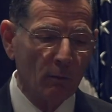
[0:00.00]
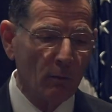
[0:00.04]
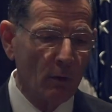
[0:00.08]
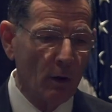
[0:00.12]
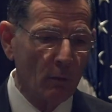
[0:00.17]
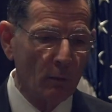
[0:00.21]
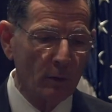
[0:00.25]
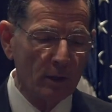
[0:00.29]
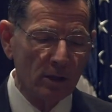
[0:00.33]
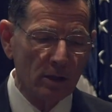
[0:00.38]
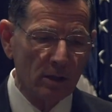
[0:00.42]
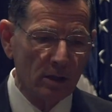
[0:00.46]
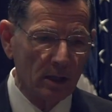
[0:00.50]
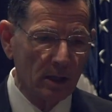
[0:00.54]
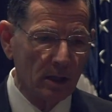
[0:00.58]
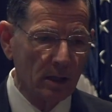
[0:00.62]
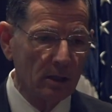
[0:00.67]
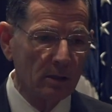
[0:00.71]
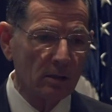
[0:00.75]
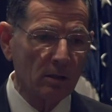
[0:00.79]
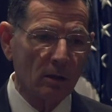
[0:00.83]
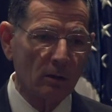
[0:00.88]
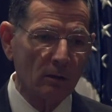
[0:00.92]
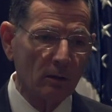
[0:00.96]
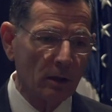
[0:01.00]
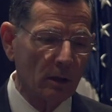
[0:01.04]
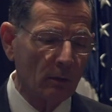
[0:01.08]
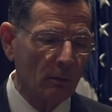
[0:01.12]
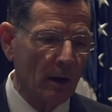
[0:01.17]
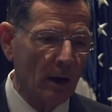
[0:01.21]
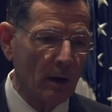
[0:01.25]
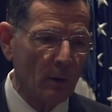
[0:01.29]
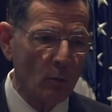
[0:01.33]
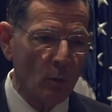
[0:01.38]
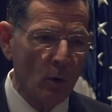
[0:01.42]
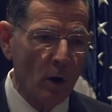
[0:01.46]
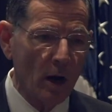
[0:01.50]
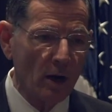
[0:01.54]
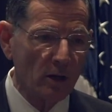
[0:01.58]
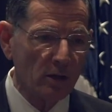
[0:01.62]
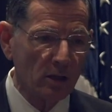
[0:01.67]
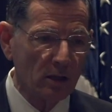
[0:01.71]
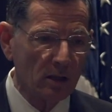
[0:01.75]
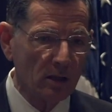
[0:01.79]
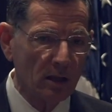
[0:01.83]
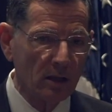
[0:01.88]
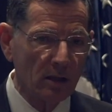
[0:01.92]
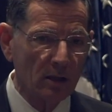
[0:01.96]
What we see certainly around
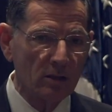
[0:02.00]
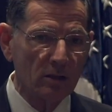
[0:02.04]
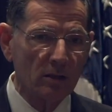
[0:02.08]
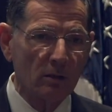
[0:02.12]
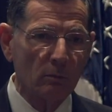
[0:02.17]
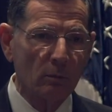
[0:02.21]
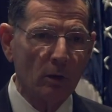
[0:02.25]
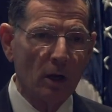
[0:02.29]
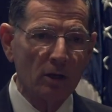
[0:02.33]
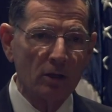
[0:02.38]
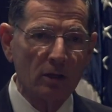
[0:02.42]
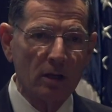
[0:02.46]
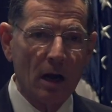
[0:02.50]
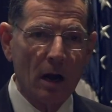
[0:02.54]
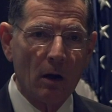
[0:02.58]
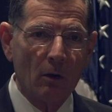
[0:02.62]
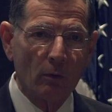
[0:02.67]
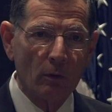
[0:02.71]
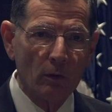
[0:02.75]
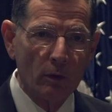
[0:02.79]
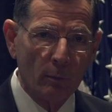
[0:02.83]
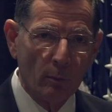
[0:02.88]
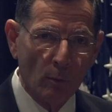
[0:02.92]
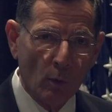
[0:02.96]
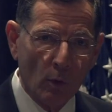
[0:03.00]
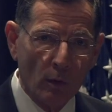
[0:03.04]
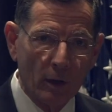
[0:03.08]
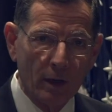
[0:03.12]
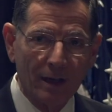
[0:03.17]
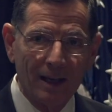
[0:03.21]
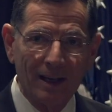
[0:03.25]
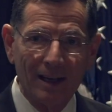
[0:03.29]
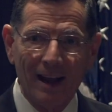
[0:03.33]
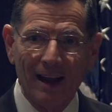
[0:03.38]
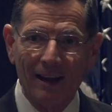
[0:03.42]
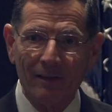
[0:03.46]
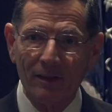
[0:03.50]
Washington is the rush hour in the morning,